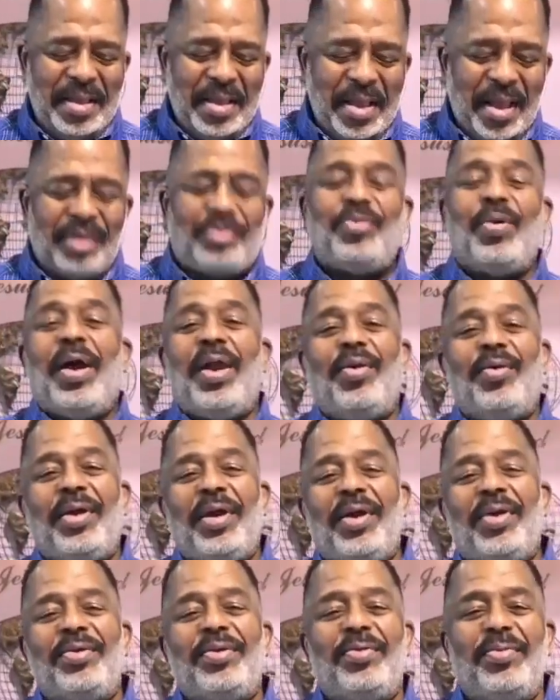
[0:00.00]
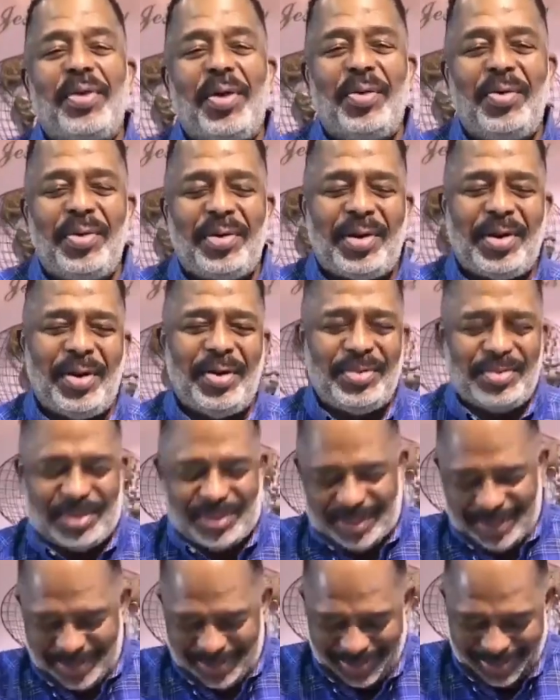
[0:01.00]
That's why I don't get on the roller
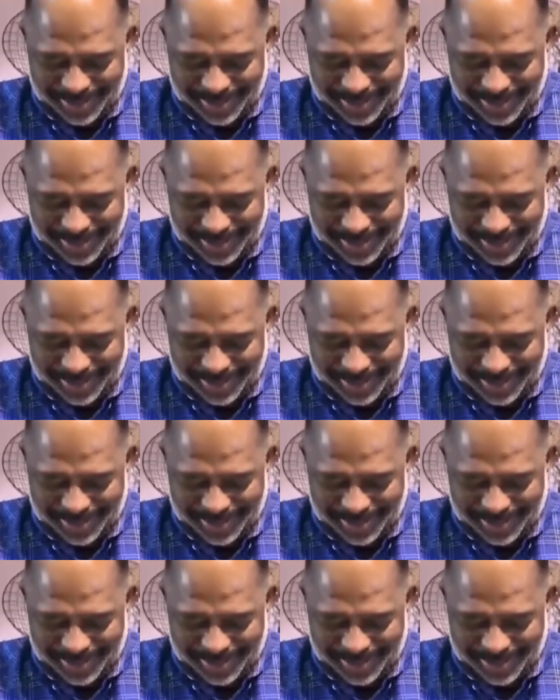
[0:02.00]
coaster.